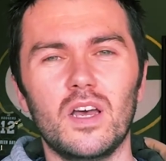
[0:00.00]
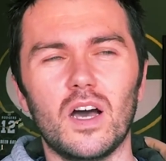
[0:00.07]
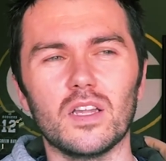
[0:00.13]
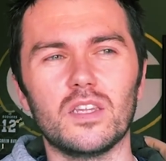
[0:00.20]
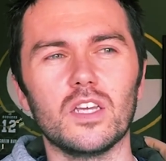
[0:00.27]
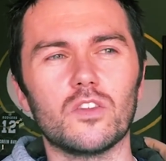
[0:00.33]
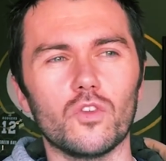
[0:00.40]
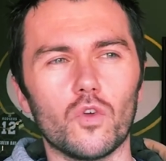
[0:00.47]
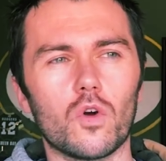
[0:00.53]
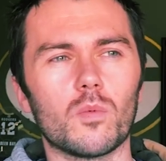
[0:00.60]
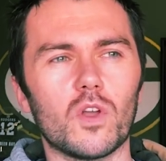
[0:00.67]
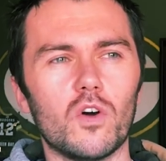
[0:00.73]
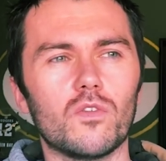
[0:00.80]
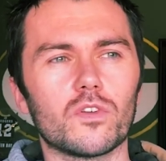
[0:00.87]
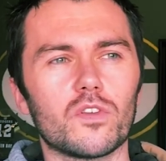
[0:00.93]
I think the
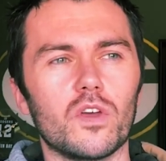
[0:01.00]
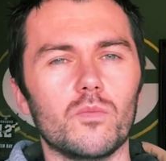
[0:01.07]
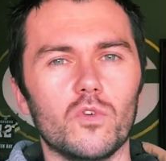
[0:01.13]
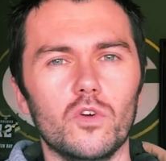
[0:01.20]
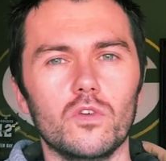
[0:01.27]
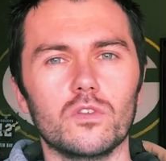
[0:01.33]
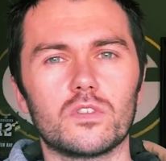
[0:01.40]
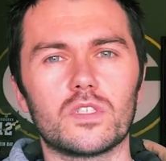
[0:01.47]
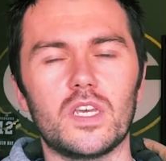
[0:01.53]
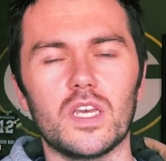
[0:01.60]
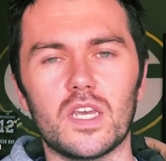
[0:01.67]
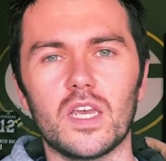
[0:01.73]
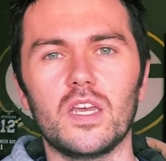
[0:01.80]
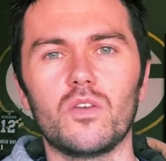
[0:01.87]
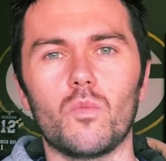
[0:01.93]
normal overtime rules
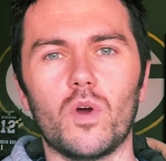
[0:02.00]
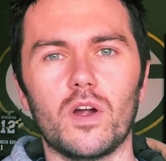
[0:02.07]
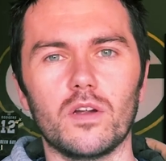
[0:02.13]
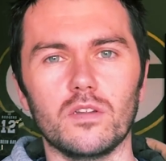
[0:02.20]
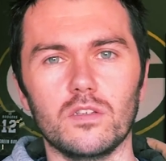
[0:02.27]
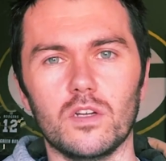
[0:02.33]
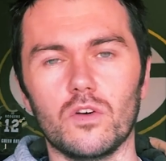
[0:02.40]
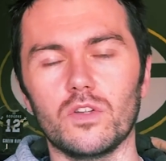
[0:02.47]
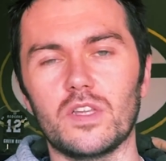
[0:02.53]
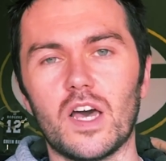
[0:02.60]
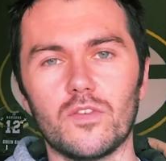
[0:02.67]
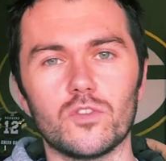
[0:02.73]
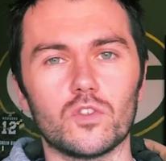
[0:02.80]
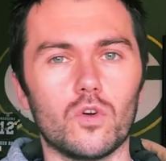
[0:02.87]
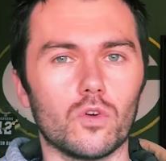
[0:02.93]
kick in, where you know they
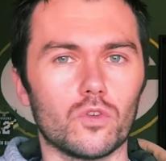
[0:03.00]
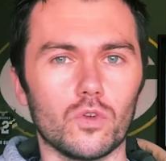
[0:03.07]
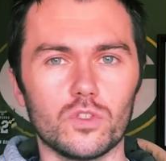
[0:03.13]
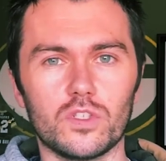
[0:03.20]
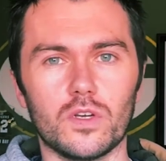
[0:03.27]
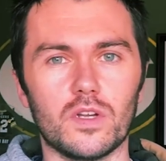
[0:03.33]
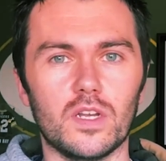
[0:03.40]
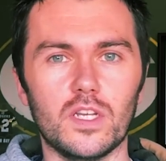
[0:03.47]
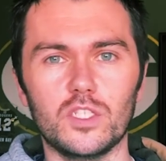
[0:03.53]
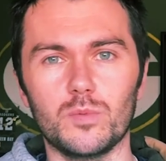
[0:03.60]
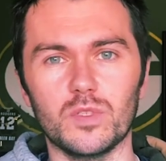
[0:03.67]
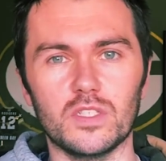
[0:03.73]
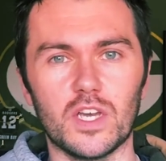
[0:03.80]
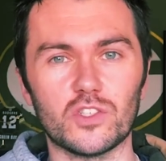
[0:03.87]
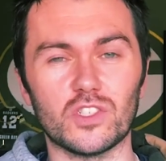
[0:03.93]
have to score a touchdown in each
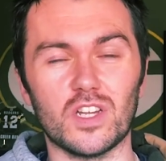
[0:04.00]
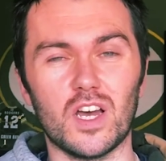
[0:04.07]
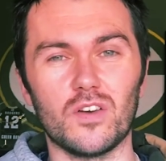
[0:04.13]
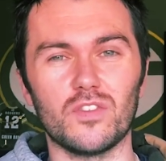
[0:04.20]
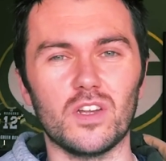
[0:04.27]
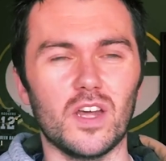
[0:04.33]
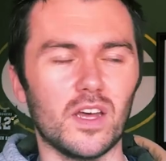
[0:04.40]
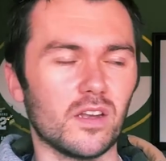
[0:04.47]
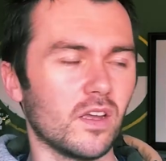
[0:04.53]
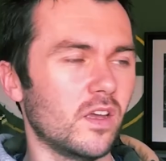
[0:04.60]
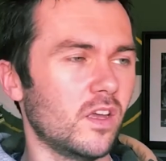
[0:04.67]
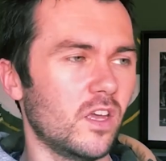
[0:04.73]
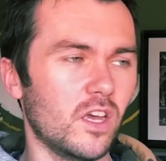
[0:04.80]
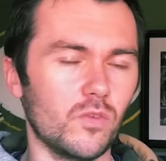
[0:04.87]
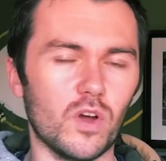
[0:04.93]
possession. After that,
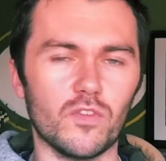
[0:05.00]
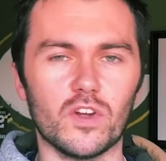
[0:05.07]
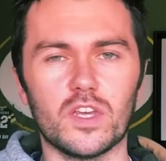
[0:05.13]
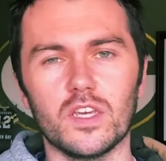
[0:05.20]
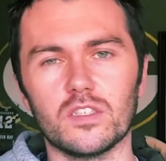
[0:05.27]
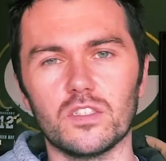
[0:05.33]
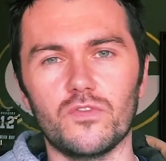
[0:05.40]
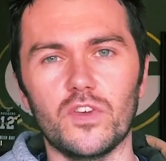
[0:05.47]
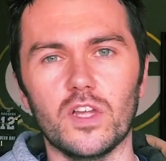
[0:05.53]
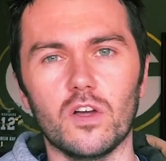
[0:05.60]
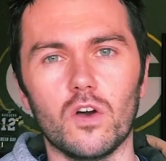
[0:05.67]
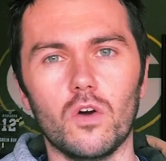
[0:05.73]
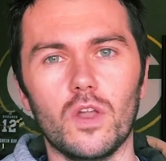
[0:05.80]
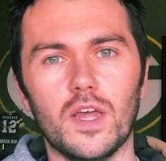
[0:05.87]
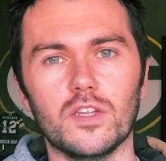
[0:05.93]
whoever kicks the field
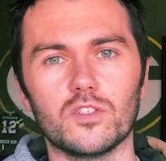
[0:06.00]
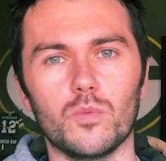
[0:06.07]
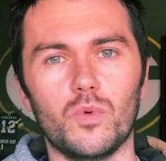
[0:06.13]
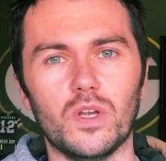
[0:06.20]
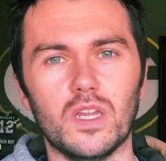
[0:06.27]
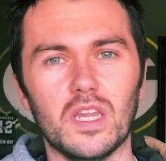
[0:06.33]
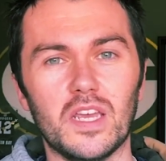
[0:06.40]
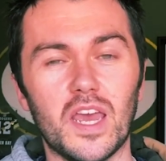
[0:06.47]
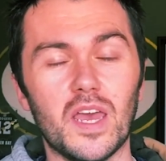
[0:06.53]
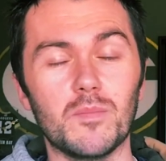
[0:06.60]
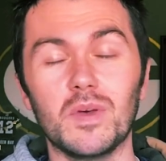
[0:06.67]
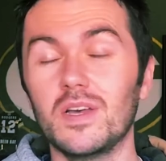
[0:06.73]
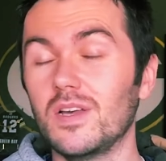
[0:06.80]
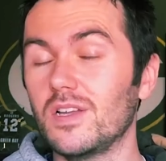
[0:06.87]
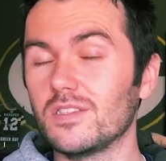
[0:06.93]
goal ends up winning the game.
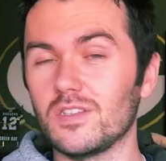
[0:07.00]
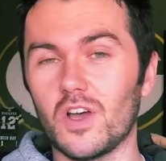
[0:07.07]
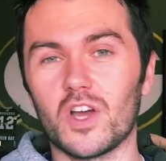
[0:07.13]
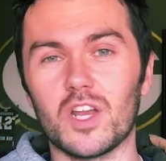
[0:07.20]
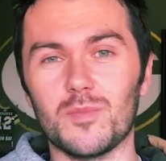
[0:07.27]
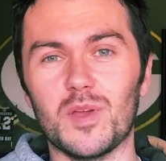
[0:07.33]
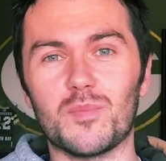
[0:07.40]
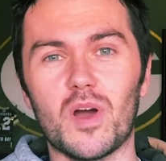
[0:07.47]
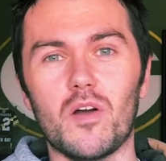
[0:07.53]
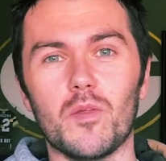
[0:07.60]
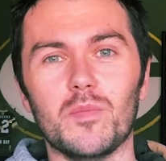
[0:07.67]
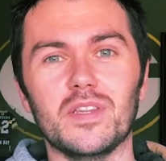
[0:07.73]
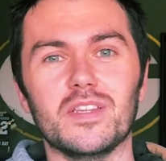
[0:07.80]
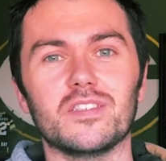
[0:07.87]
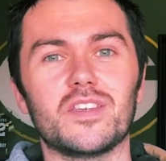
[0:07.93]
It's not going to be a
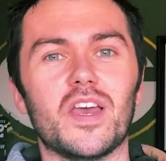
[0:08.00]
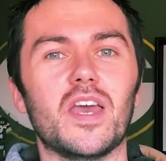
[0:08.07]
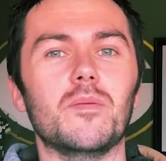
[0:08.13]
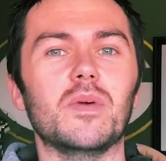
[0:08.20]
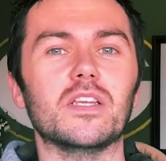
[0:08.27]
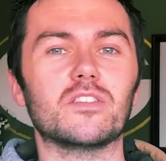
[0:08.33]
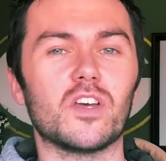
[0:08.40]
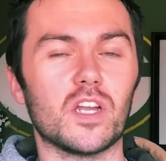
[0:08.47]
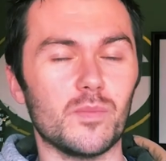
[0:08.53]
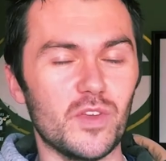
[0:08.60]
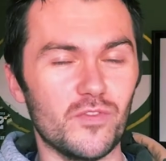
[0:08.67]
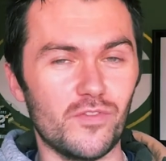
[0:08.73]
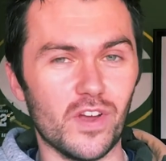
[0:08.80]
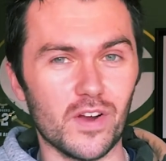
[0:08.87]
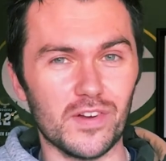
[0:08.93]
problem in this game. It's going to be
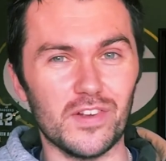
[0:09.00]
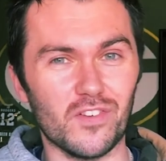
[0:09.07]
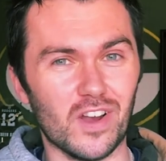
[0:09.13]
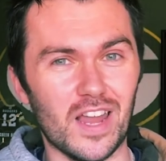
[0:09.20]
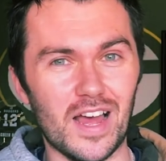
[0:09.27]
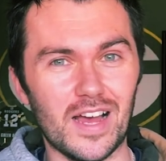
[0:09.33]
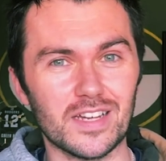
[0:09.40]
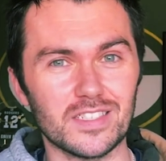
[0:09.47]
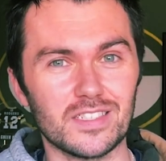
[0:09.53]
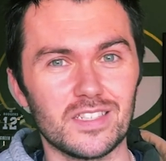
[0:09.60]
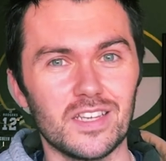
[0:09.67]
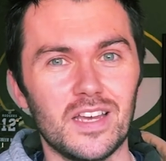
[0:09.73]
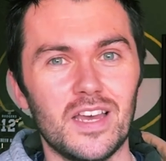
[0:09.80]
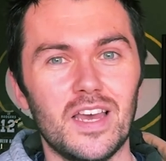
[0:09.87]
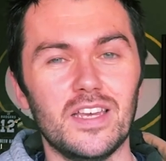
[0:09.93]
very relaxed.
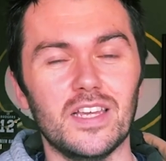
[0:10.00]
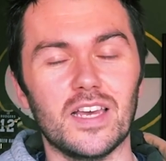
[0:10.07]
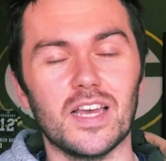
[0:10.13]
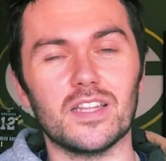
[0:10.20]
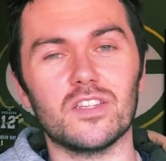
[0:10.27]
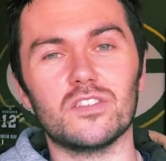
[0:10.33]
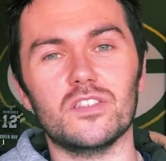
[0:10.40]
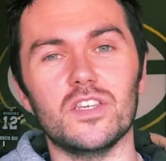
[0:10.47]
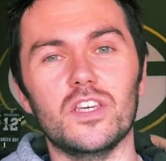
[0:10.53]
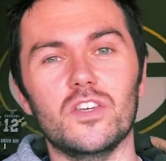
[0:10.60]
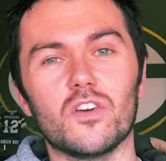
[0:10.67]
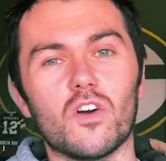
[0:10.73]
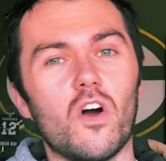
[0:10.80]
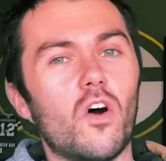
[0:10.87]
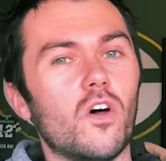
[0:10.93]
You get to see
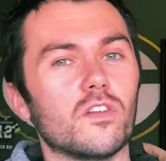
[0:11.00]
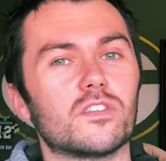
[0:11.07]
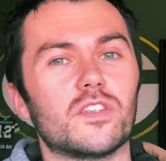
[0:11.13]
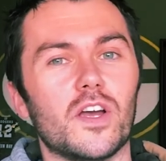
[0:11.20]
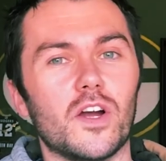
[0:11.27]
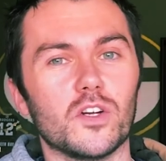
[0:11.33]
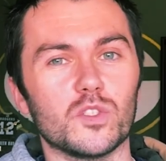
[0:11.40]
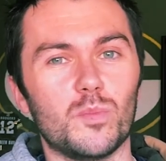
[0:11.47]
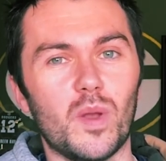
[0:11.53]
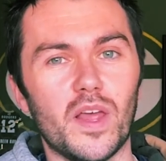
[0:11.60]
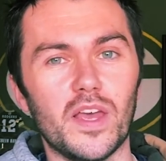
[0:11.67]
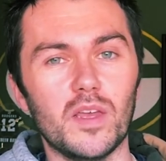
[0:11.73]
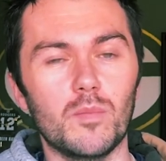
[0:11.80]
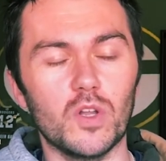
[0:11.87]
your all stars play.